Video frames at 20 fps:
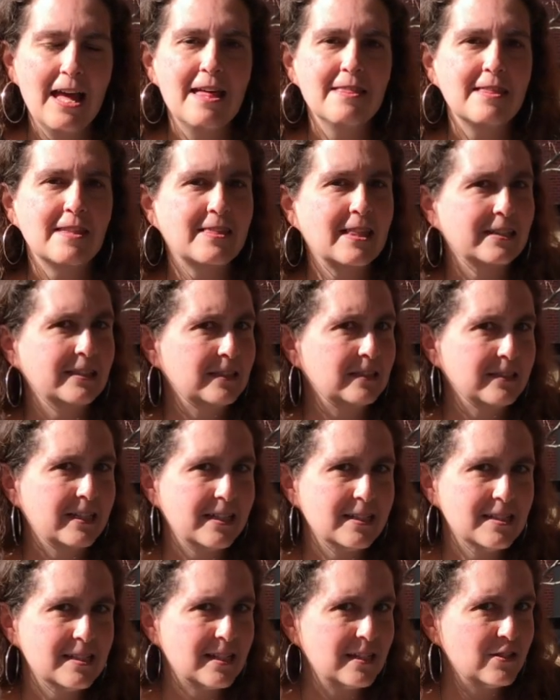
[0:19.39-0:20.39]
That the little
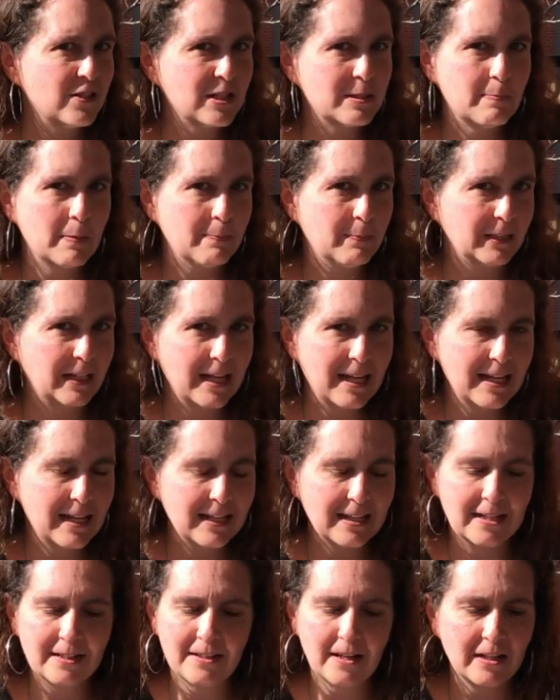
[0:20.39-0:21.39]
kids can just be
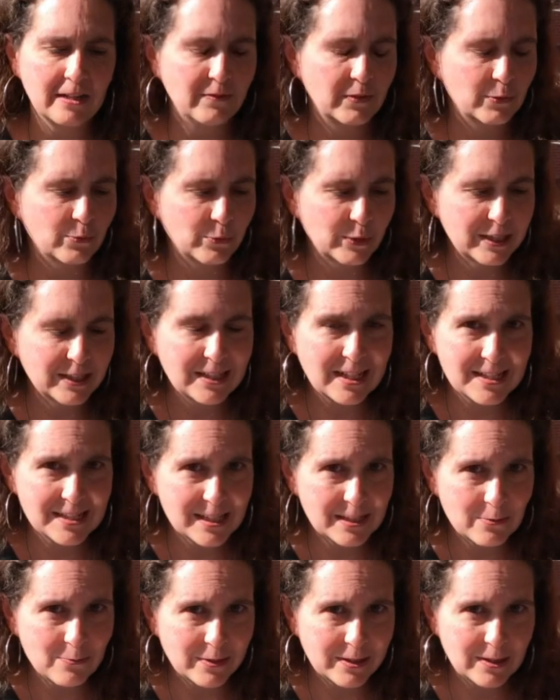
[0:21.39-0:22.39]
playing and not even
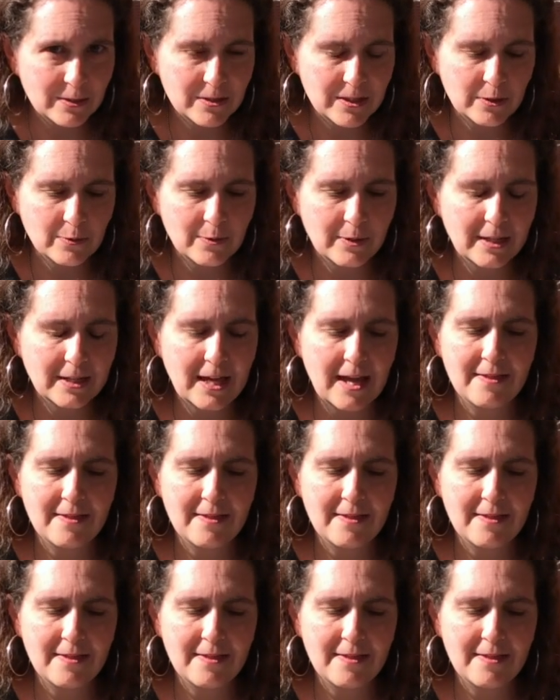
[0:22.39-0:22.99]
realizing what they're doing,